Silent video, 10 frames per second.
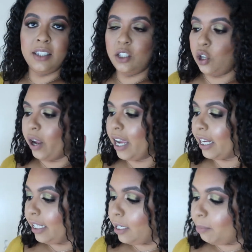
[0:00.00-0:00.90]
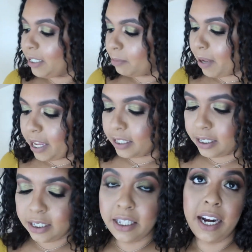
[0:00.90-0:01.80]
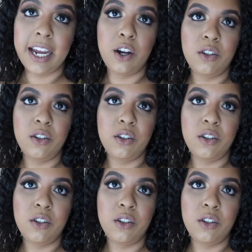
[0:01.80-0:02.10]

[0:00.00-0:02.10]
So I gotta clean up this mess, and then I gotta